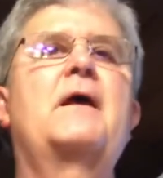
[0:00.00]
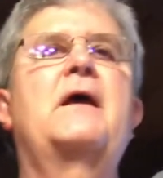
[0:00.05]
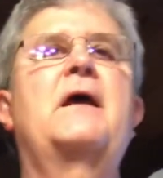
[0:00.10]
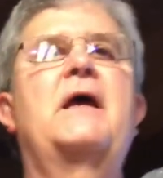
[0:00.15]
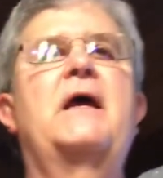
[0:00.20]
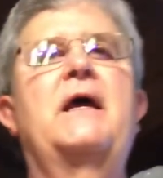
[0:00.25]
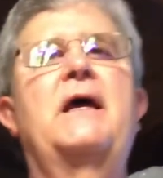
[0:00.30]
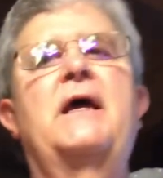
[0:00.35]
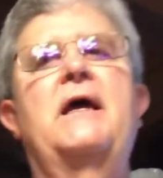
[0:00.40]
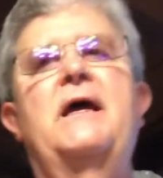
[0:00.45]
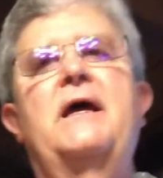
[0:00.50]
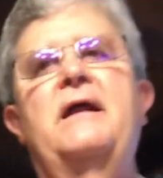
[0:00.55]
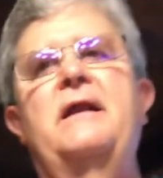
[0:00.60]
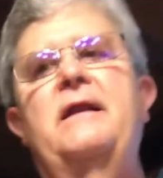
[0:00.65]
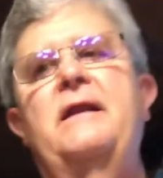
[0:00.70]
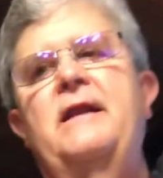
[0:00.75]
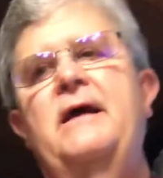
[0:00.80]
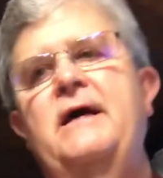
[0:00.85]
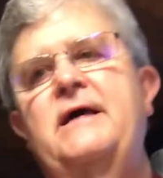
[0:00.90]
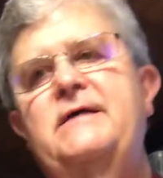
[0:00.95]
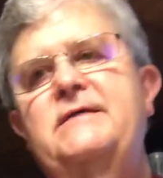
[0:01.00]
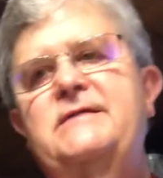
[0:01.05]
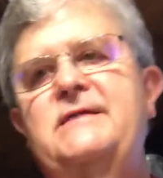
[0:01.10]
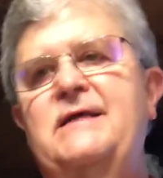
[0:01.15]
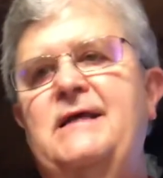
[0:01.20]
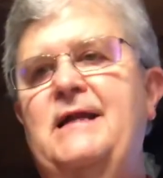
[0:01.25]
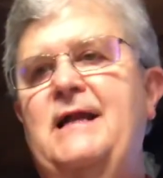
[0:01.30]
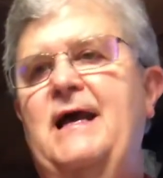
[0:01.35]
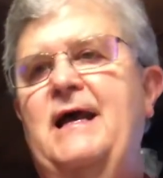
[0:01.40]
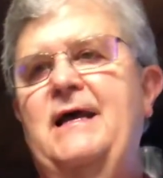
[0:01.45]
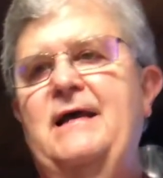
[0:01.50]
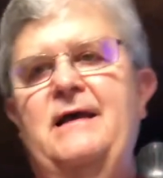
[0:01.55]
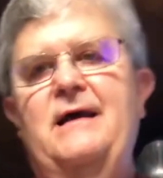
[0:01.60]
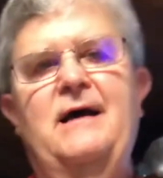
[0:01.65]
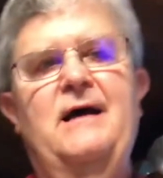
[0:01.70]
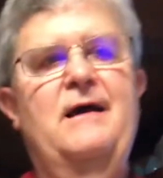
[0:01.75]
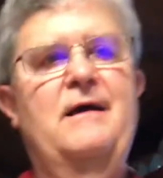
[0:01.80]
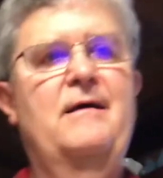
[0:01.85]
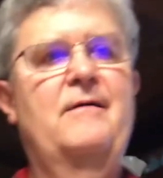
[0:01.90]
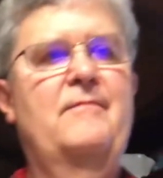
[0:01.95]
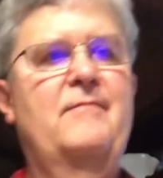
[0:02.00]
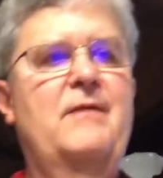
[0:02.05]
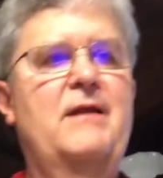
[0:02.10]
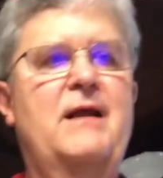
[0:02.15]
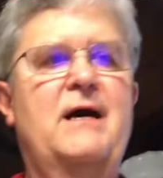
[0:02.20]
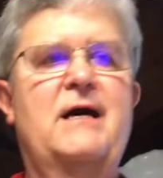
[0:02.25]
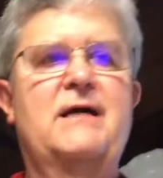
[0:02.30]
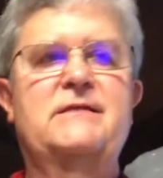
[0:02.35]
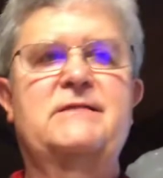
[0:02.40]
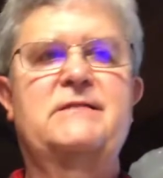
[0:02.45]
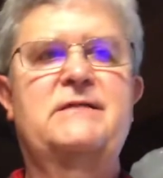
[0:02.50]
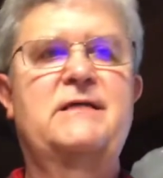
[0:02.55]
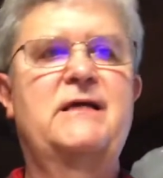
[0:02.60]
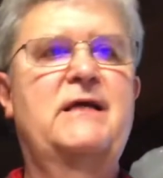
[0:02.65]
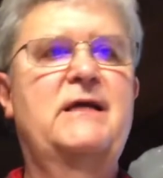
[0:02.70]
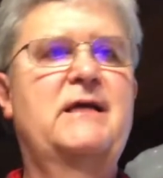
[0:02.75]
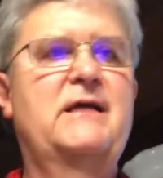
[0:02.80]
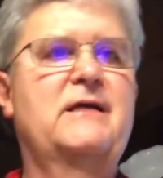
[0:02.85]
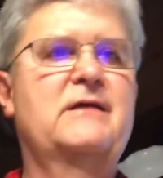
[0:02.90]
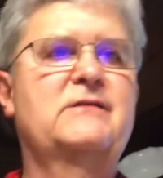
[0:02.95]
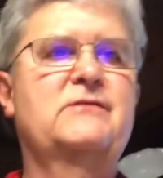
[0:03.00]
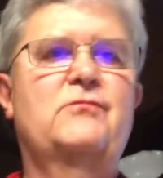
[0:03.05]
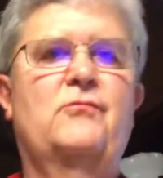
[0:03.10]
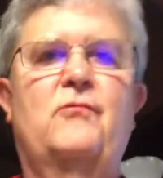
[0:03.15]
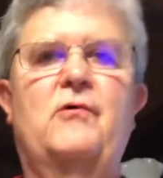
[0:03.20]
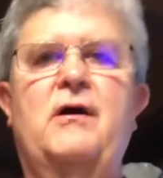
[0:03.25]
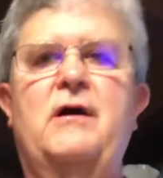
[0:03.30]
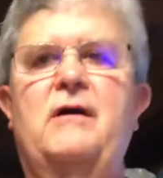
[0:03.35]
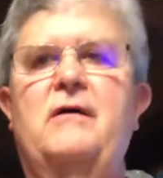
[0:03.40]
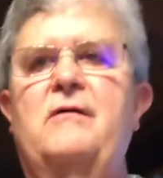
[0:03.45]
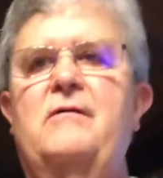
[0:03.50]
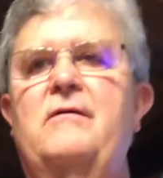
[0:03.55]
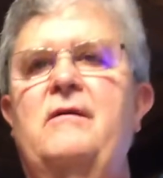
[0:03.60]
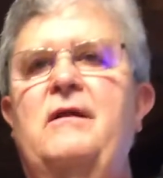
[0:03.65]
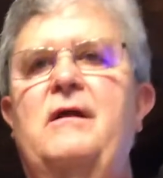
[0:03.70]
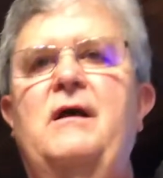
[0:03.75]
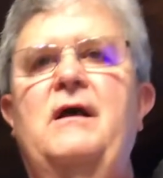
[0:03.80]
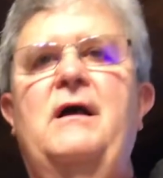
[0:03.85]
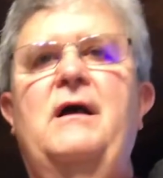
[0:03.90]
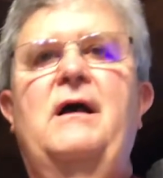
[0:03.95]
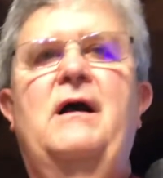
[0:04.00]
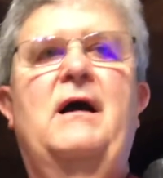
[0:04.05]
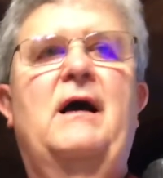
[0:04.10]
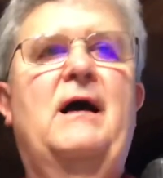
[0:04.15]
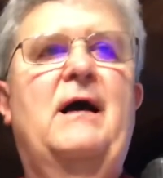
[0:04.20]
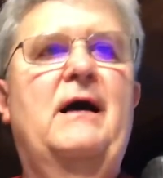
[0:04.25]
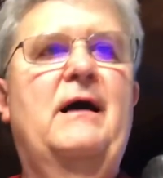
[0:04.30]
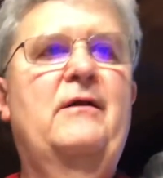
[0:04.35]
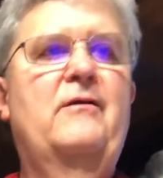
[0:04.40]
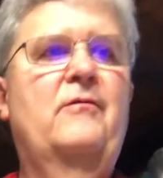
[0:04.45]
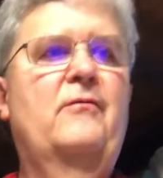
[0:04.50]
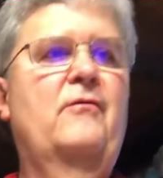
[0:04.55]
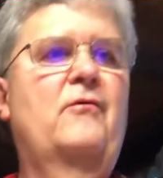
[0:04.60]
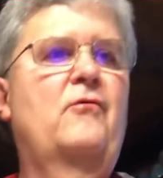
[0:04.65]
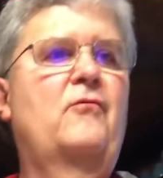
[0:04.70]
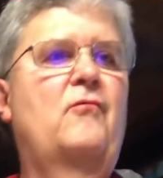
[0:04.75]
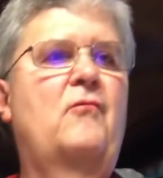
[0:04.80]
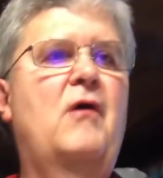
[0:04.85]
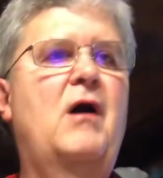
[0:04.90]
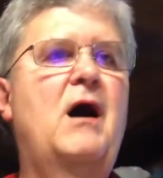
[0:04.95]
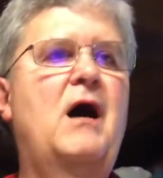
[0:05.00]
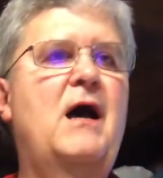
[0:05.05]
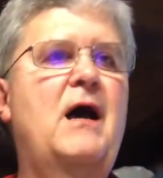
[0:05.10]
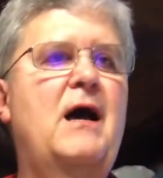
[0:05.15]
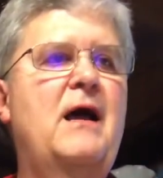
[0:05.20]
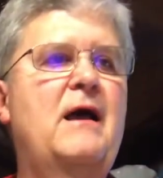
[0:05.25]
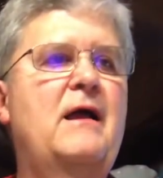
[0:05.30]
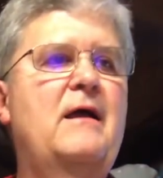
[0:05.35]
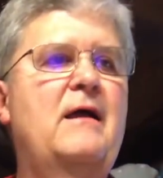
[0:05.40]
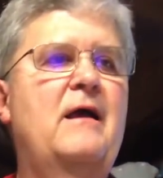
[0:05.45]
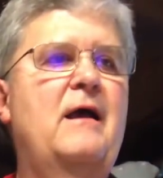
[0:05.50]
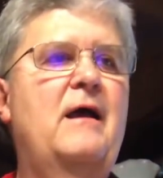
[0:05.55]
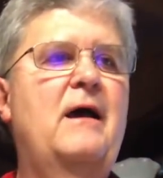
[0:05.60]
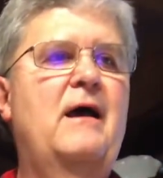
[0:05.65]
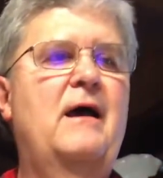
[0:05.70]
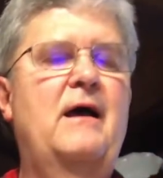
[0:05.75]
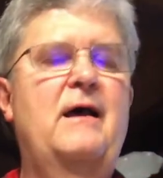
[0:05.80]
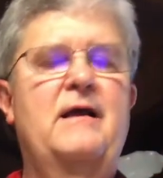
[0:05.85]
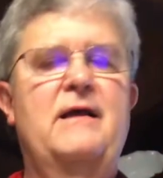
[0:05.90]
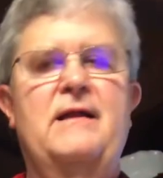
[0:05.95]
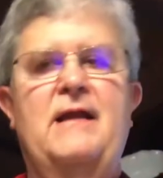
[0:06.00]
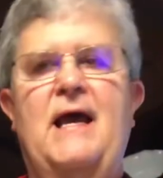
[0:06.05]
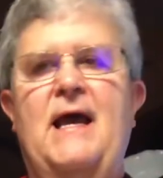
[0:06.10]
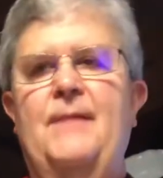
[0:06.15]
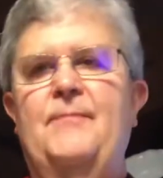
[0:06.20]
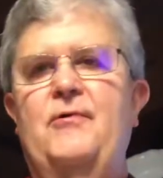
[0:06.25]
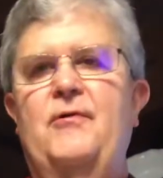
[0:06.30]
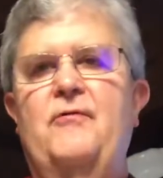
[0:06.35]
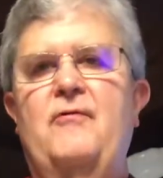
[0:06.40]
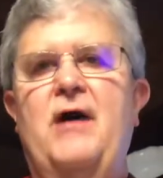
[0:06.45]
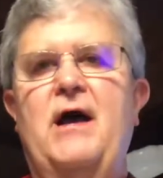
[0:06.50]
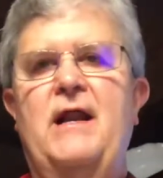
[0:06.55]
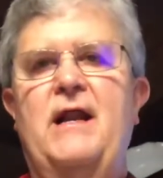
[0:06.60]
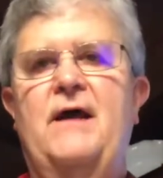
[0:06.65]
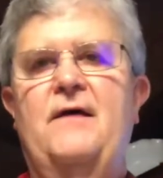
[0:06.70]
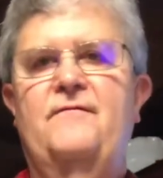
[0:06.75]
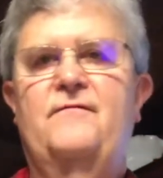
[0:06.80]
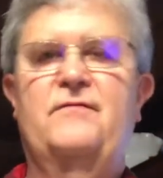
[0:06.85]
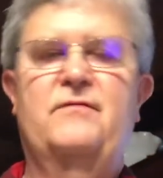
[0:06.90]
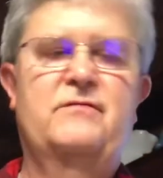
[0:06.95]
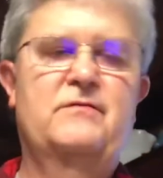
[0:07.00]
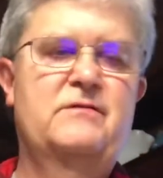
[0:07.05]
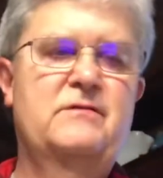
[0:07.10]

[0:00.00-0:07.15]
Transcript: and I said, hey, I am not seeing as well. I don't know why. It happened right after